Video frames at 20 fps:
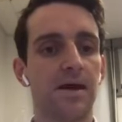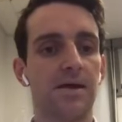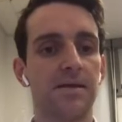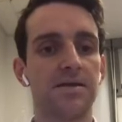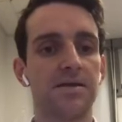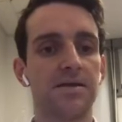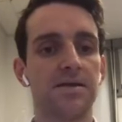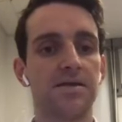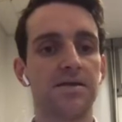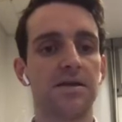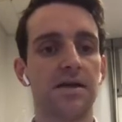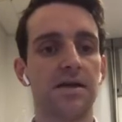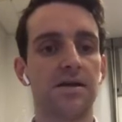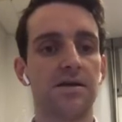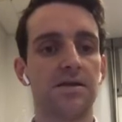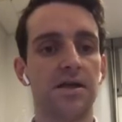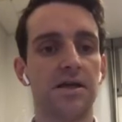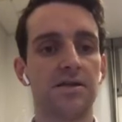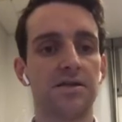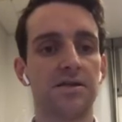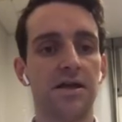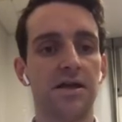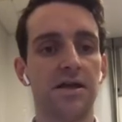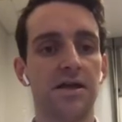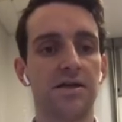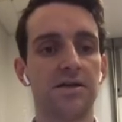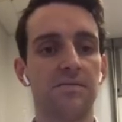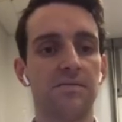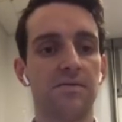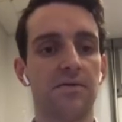And this
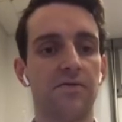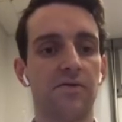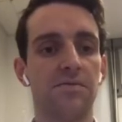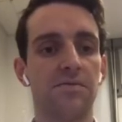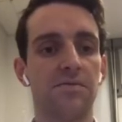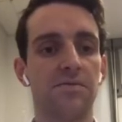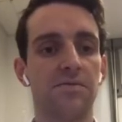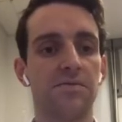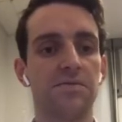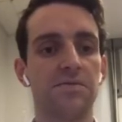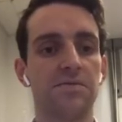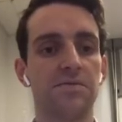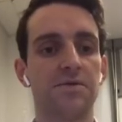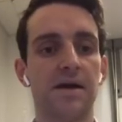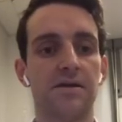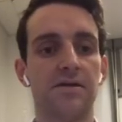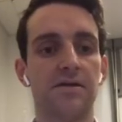performs much